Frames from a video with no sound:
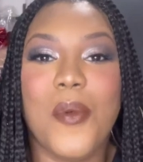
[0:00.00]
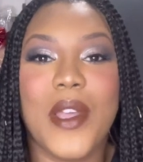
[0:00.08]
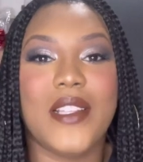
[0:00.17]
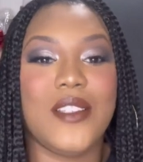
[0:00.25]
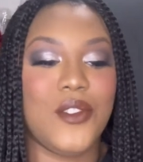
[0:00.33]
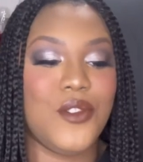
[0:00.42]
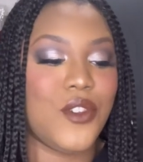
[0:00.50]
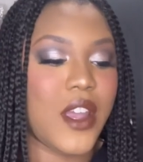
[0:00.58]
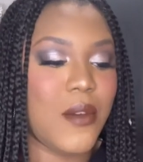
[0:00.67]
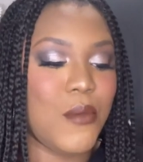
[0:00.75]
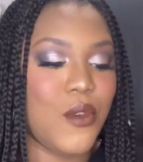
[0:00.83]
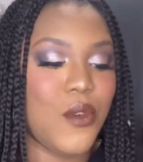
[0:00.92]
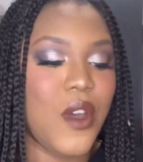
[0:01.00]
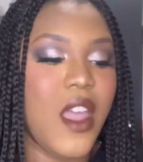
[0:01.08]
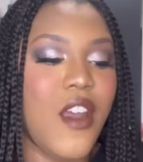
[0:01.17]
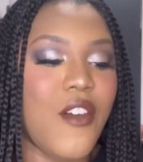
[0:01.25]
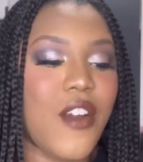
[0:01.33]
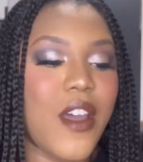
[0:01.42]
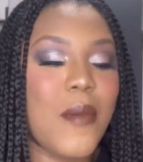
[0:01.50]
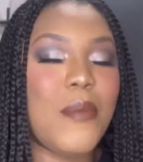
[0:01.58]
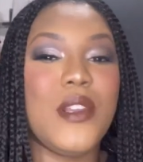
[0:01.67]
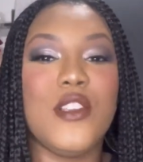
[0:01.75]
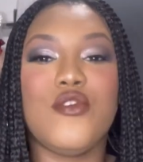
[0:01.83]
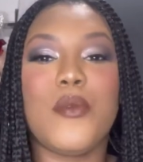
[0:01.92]
wait to try them all right
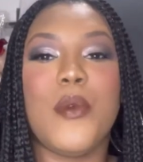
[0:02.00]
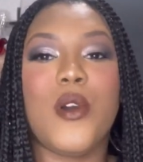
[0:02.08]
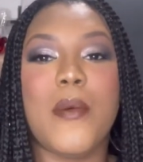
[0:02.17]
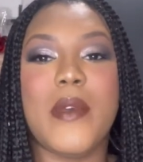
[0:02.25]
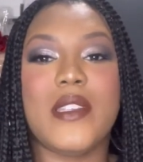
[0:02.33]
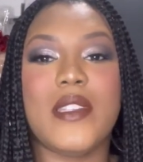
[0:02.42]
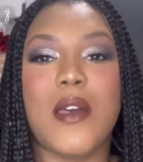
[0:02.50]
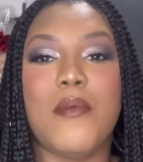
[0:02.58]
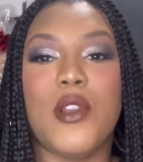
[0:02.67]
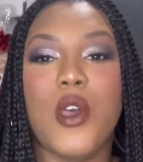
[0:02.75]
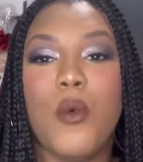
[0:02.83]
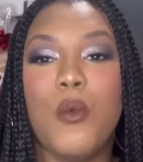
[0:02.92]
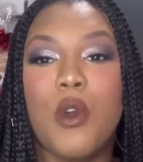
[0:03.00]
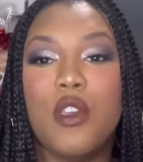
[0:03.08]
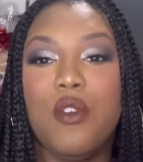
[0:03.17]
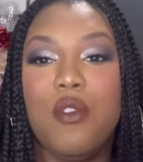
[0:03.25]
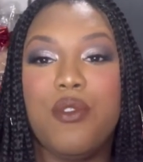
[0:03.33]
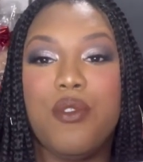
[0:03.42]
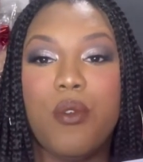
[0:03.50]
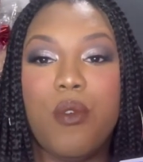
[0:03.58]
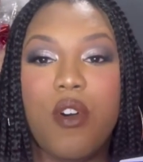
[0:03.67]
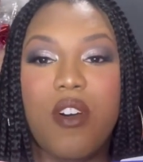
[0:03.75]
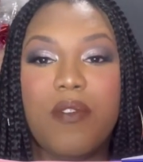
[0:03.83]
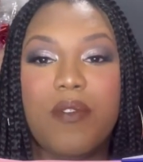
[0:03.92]
please drop your comments down below what you
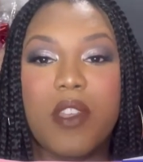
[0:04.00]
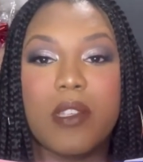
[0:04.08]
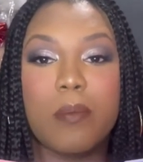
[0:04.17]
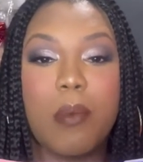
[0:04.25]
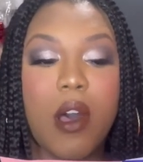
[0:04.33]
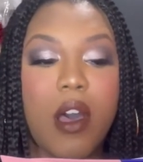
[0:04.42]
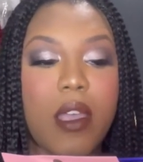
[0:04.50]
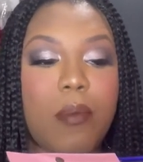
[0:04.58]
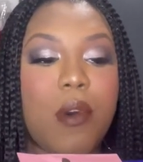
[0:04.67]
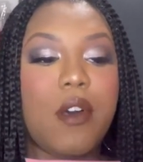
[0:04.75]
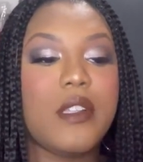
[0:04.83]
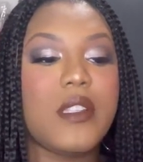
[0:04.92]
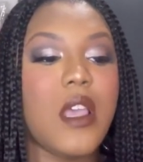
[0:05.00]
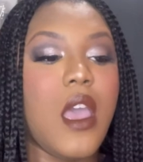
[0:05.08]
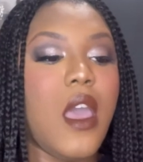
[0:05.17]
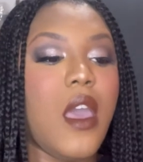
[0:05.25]
thought of this party box